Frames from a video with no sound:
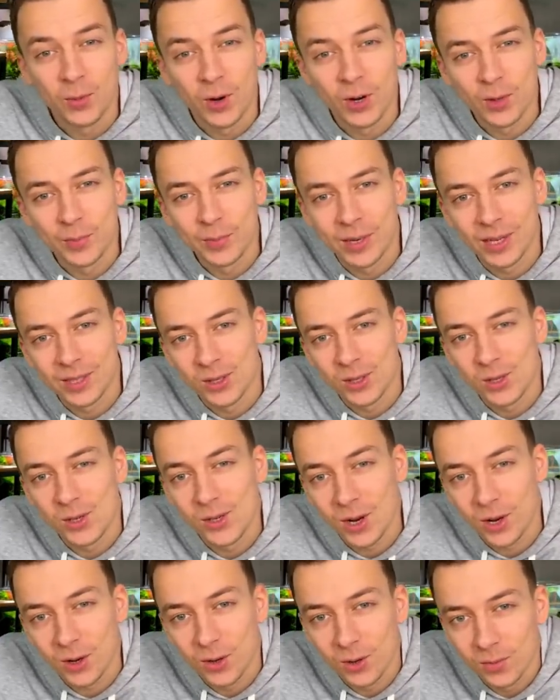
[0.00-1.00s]
Welcome back to the
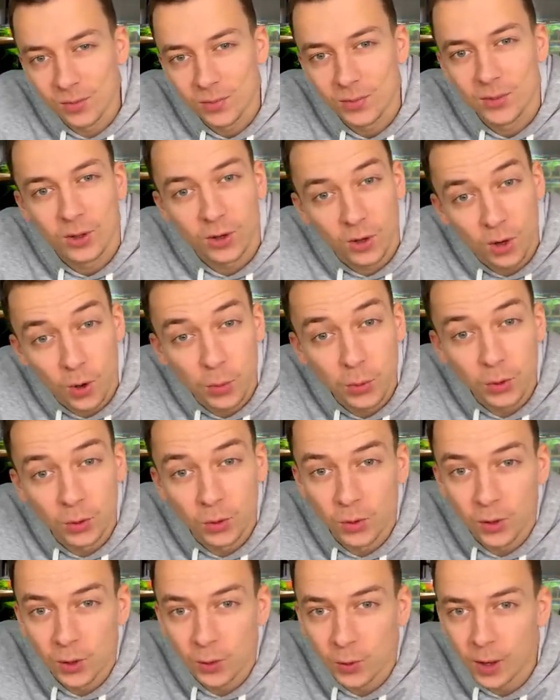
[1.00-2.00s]
channel. Hope
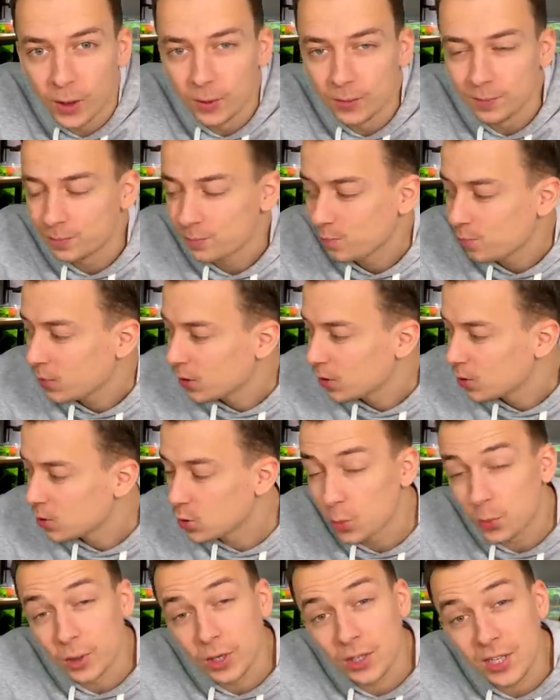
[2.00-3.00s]
you're doing well.
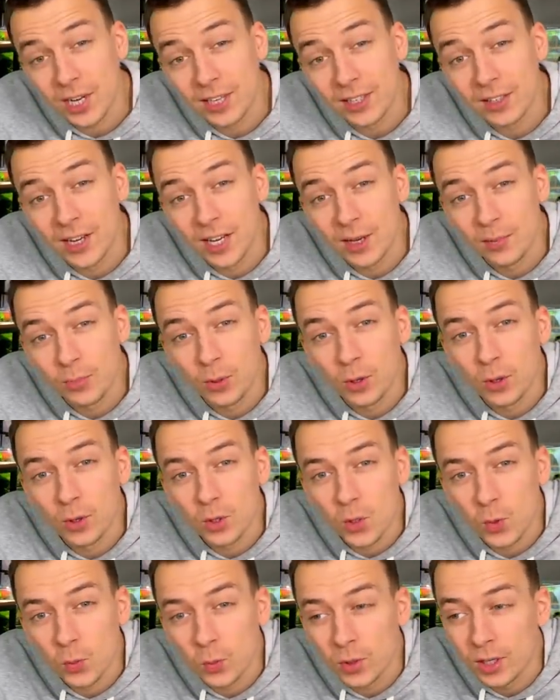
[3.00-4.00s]
Super excited today
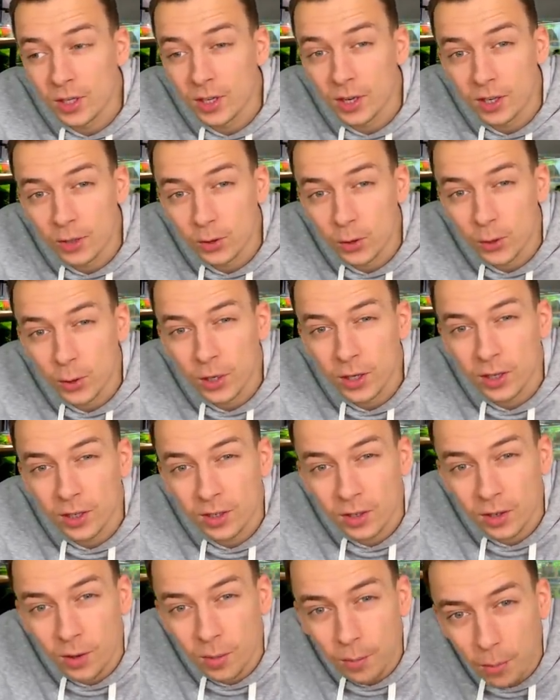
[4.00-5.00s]
because we are doing
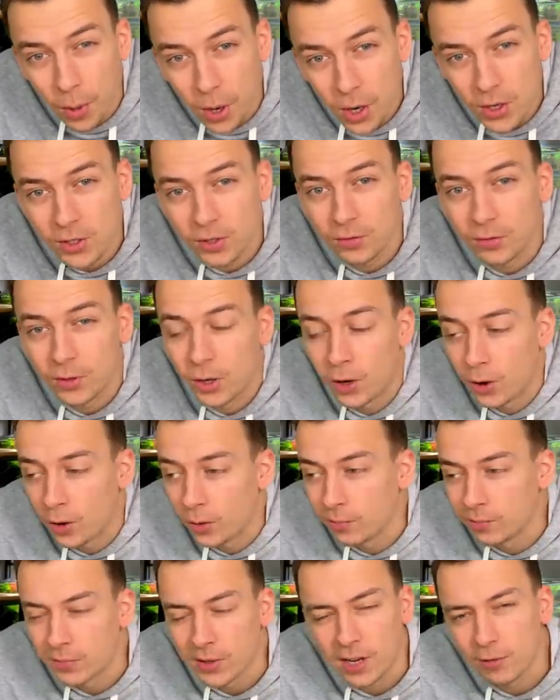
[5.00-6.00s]
an unboxing
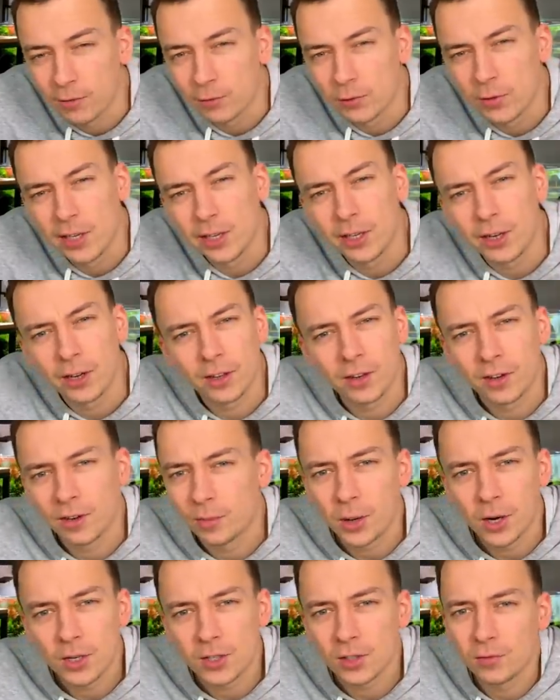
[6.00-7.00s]
video. Haven't really done an
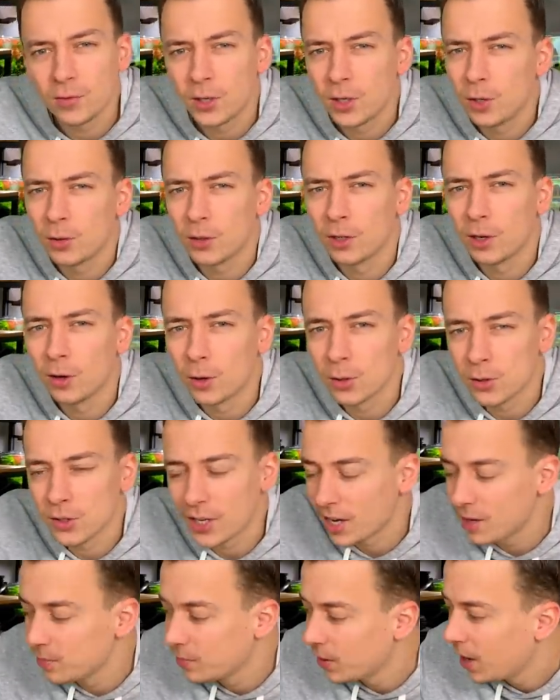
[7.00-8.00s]
unboxing video in a long
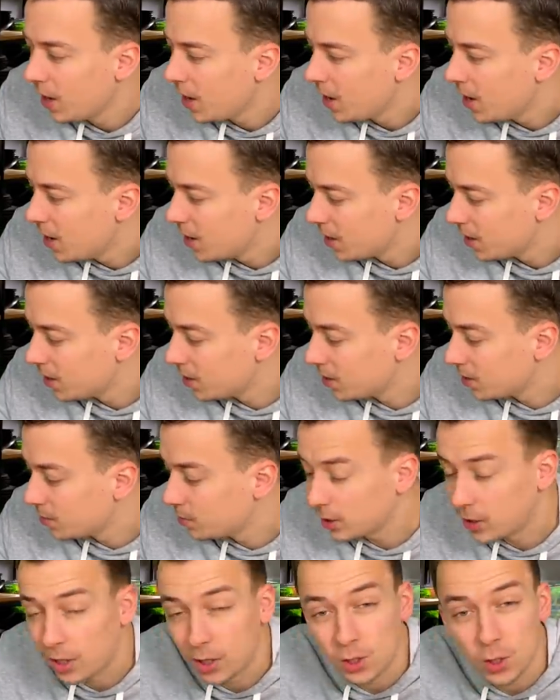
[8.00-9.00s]
time,
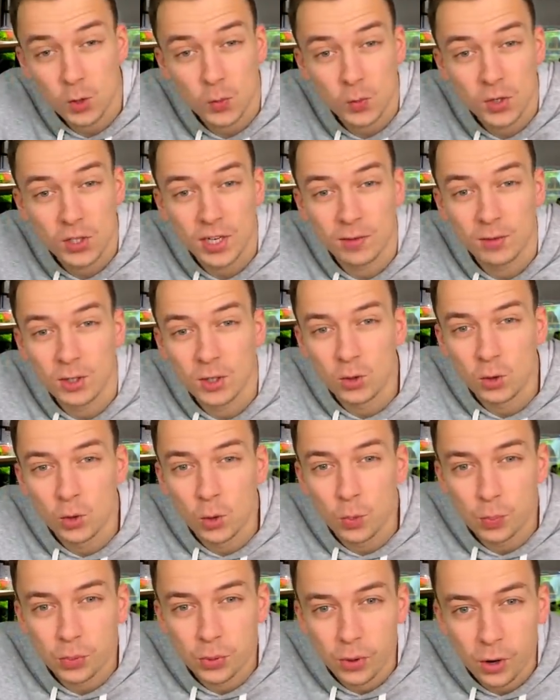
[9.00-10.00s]
but I just received this
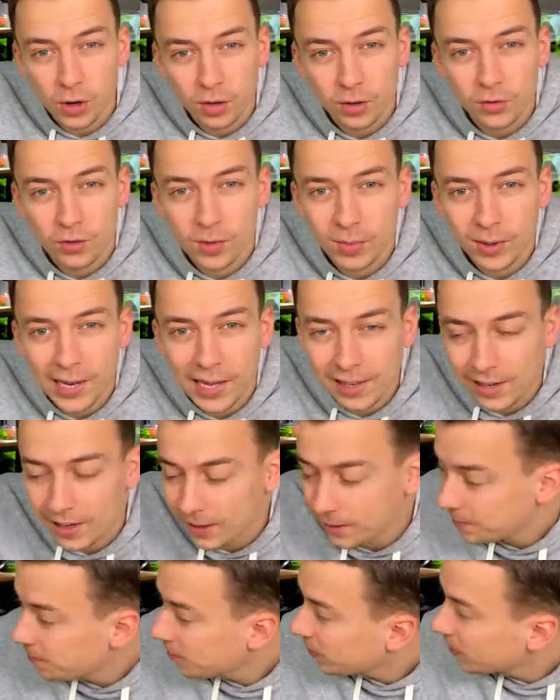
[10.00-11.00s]
new product from
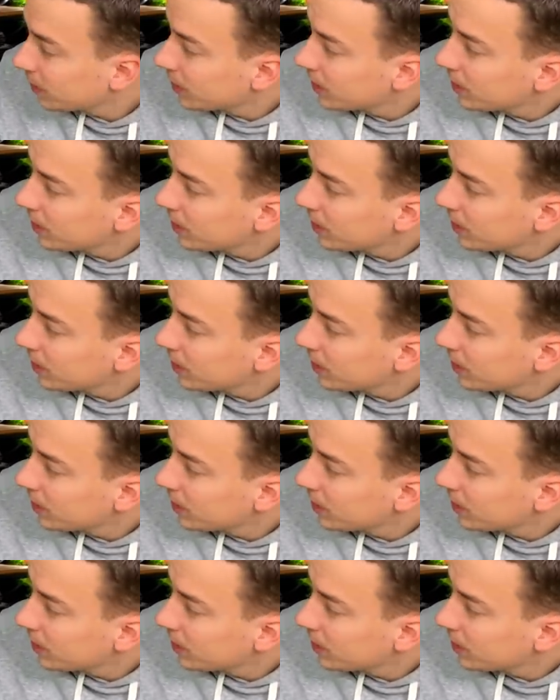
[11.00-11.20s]
Dennerle.